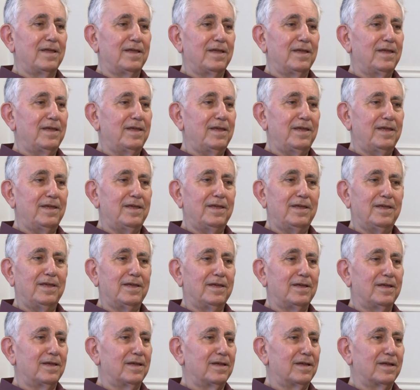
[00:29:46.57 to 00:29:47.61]

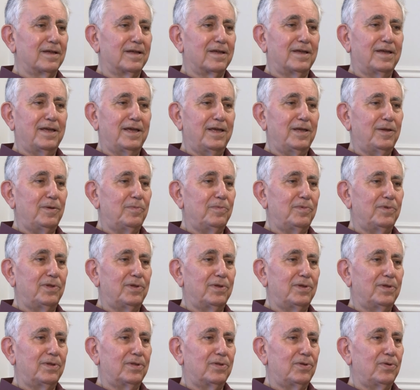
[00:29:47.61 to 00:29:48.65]
He came
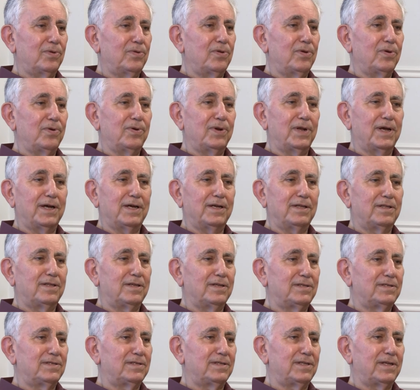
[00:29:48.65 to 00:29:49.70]
to the
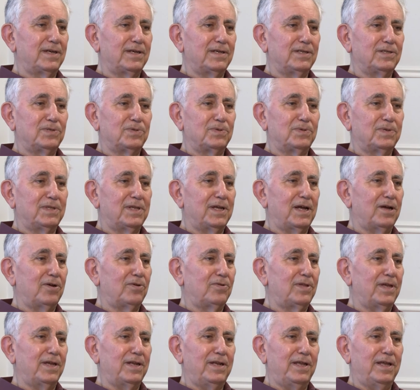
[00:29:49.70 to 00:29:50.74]
United States
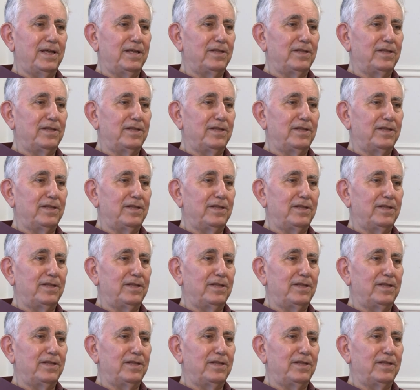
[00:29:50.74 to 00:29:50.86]
without any